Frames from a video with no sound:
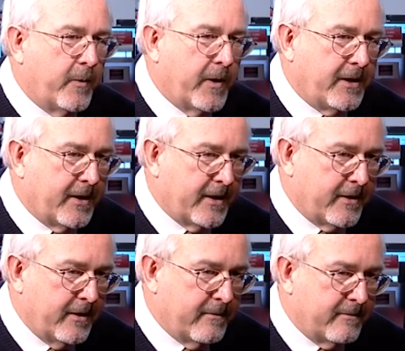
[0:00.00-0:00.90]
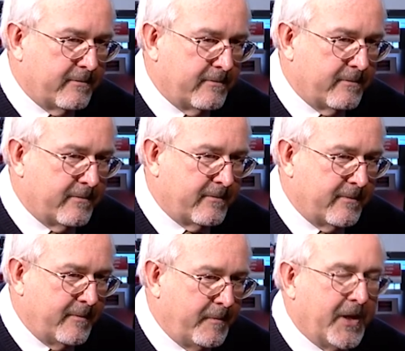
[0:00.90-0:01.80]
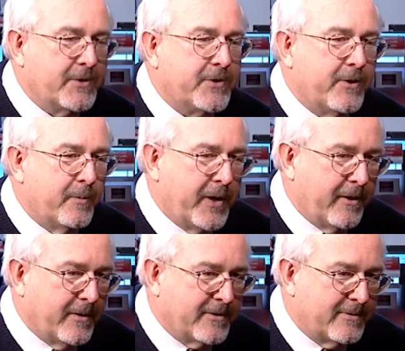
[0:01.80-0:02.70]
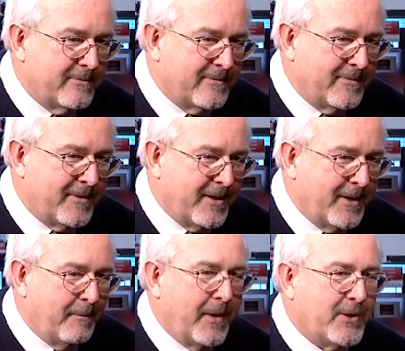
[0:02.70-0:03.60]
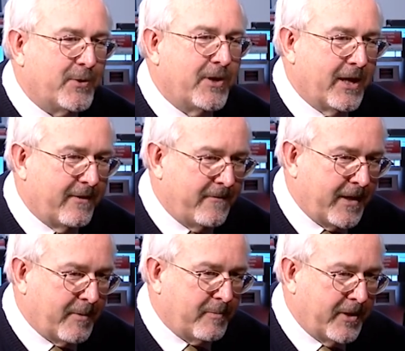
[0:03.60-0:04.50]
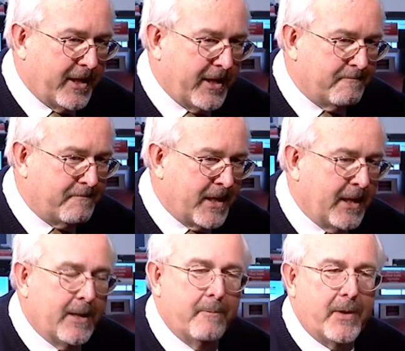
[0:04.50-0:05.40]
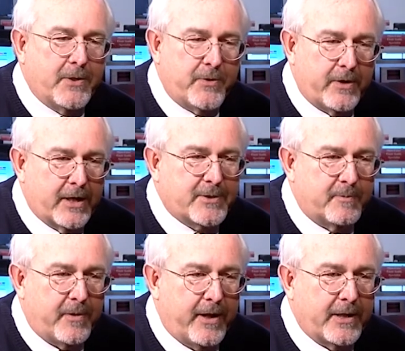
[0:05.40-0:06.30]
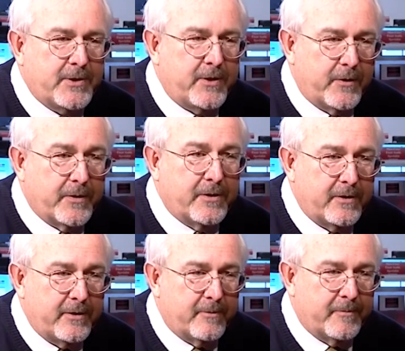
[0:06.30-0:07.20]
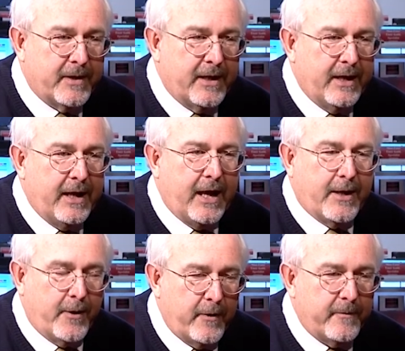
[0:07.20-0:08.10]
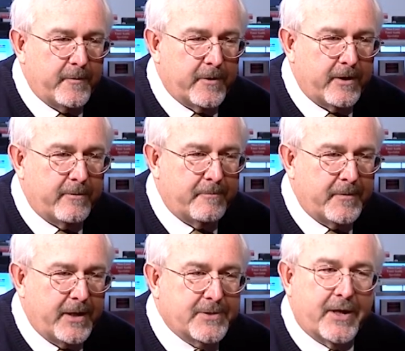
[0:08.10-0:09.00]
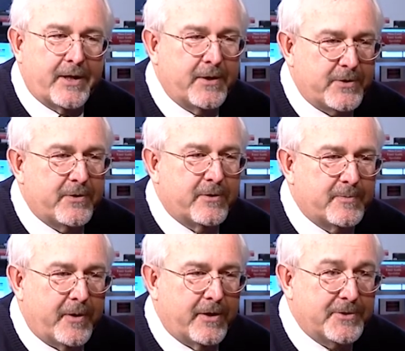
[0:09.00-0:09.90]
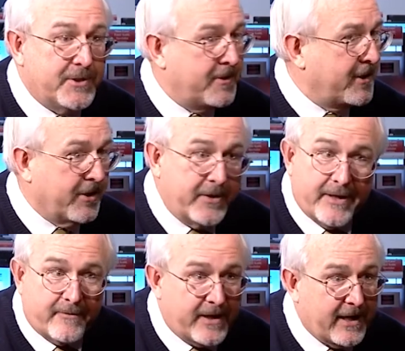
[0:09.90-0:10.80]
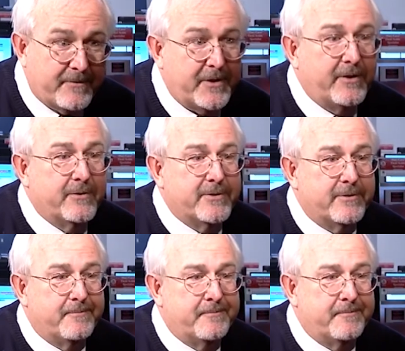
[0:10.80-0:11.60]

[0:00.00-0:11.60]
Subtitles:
to ready.gov, pester your parents, make sure you got a family plan, make sure you got supplies and you know what to do. And hopefully, it's like an insurance policy. You never have to use it.